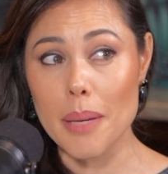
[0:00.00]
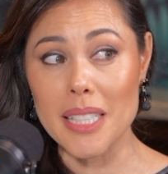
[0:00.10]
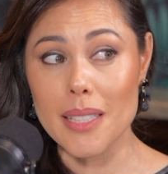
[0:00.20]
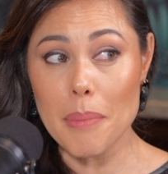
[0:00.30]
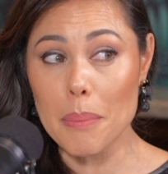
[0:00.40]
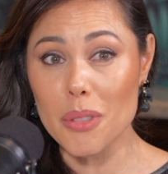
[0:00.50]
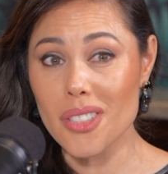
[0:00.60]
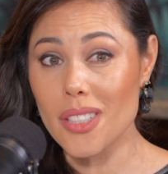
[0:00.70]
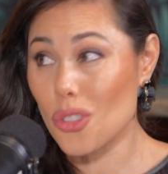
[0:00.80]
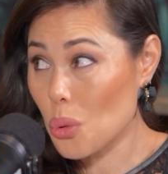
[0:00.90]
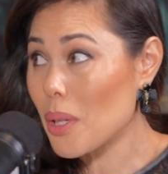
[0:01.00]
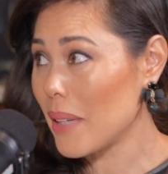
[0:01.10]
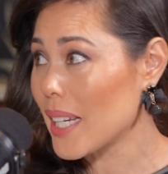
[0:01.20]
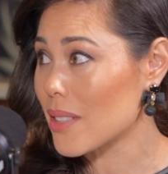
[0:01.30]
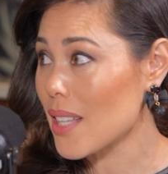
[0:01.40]
I mean, some people just enjoy
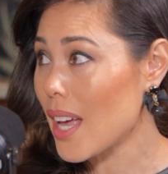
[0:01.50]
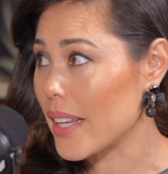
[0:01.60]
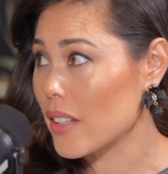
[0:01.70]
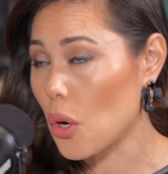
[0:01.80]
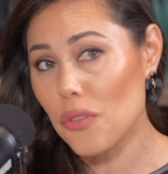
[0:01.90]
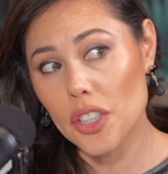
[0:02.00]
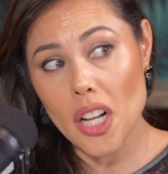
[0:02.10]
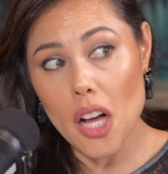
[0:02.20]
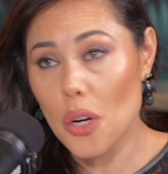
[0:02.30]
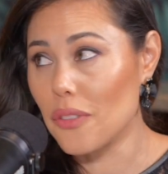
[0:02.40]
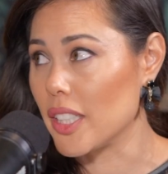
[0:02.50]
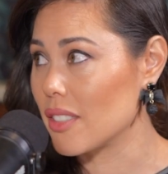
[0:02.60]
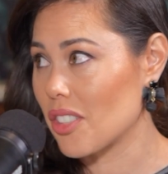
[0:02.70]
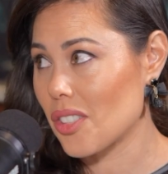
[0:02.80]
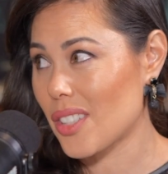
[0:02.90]
being outside. Correct, COVID or not
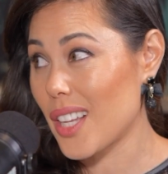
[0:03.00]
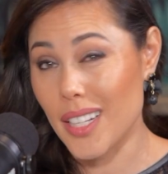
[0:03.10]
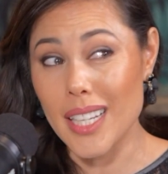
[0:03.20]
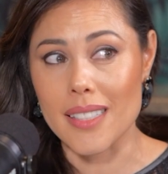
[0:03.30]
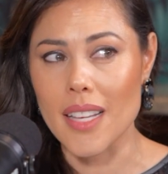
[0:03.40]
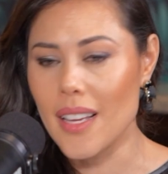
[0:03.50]
COVID, it's just kind of nice.